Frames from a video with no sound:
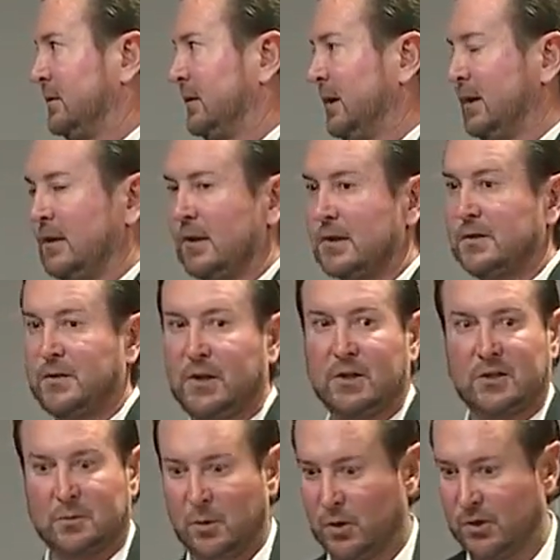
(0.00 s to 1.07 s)
And Las
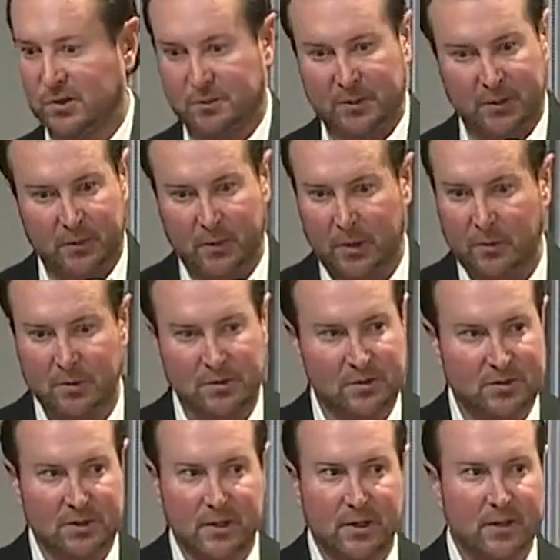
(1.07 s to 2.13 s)
Vegas Motor Speedway was
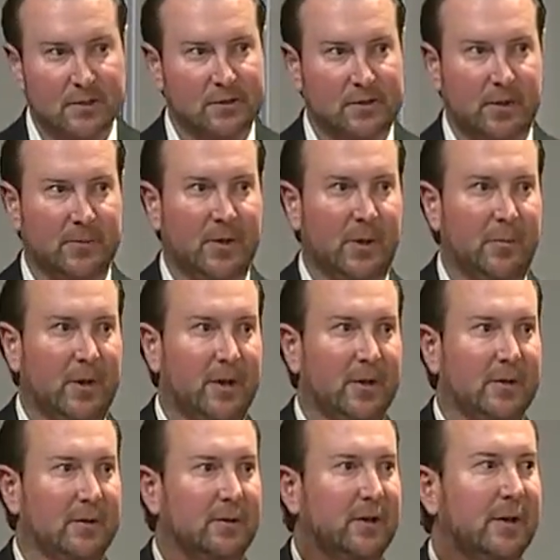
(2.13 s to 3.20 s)
just coming up out of
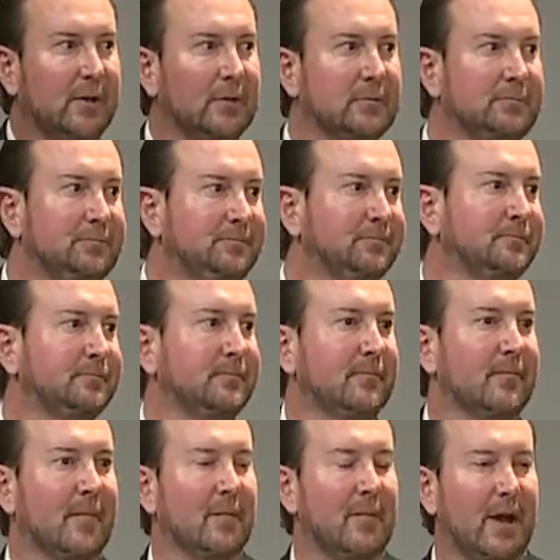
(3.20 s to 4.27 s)
the ground
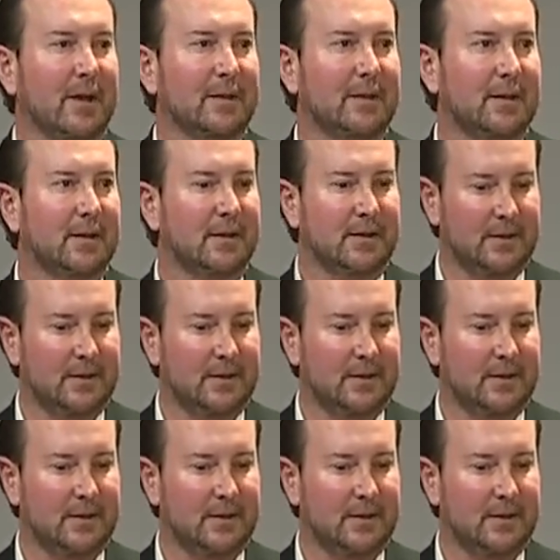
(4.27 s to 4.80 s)
back then.